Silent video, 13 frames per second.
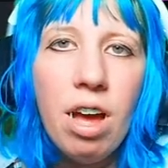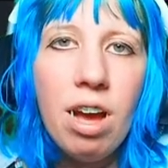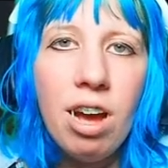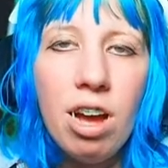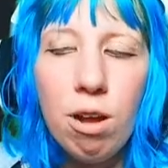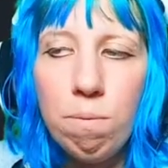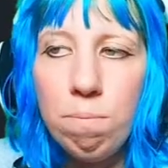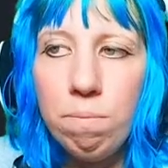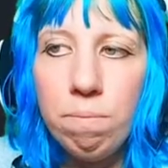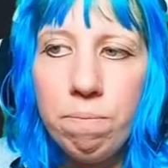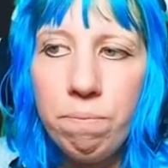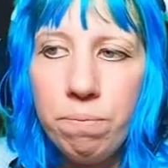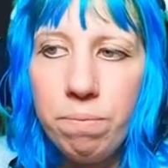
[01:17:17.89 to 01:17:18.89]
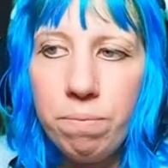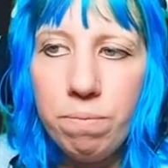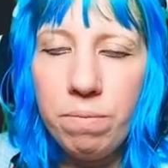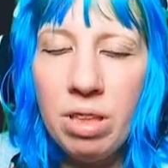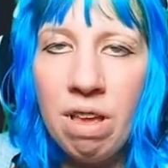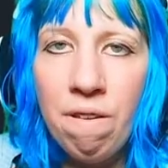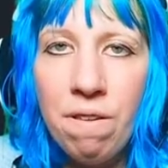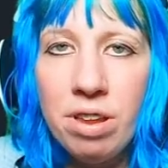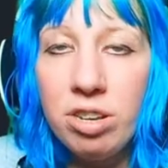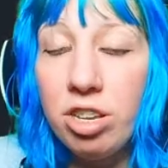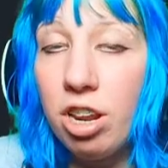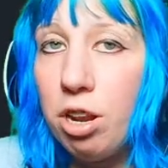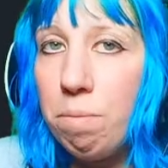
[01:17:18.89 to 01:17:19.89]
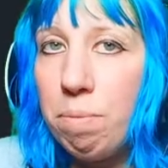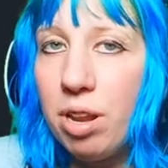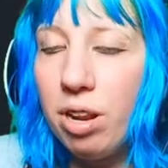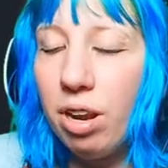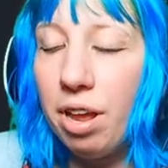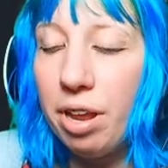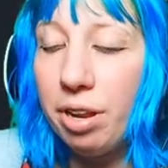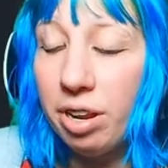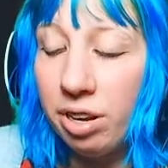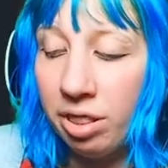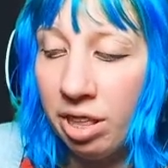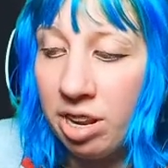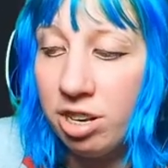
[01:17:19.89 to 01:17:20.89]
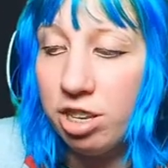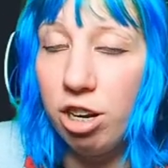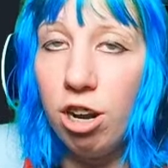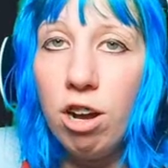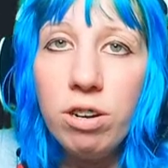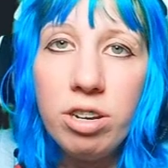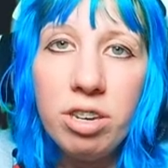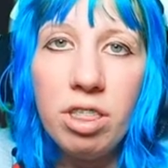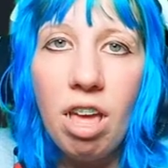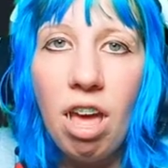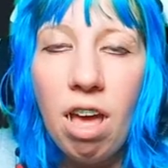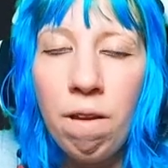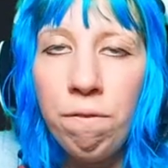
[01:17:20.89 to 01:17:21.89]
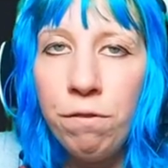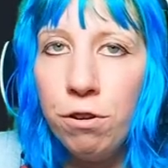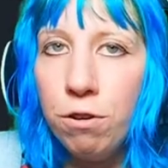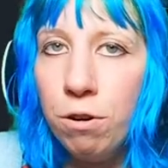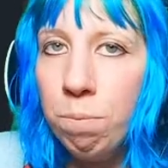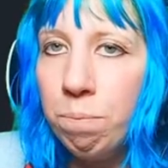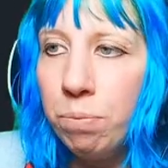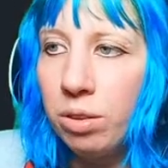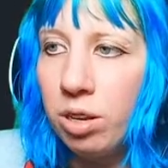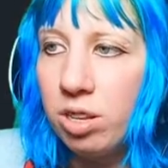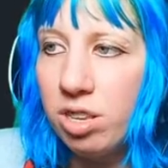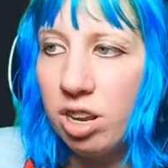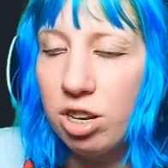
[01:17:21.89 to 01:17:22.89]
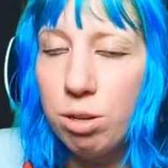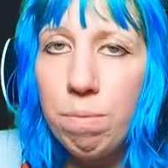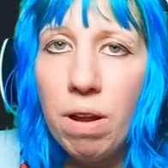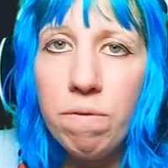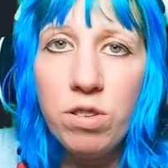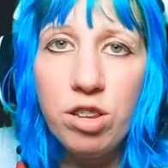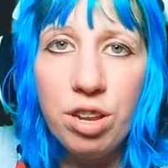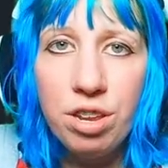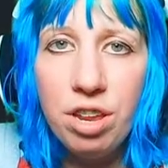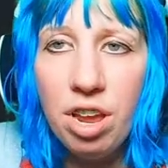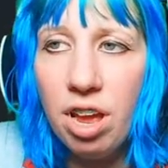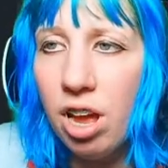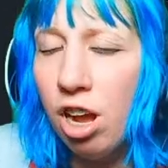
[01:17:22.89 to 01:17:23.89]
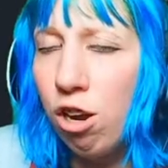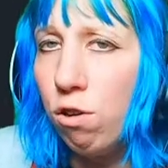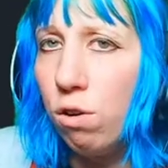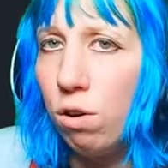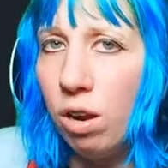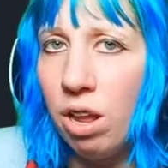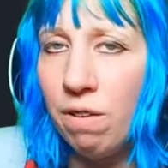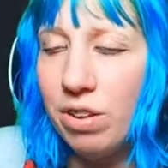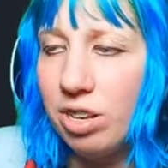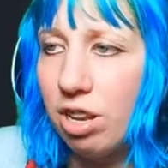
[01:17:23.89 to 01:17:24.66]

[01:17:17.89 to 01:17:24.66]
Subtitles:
if it's going to be like it's locked there for 6 months, a year, or if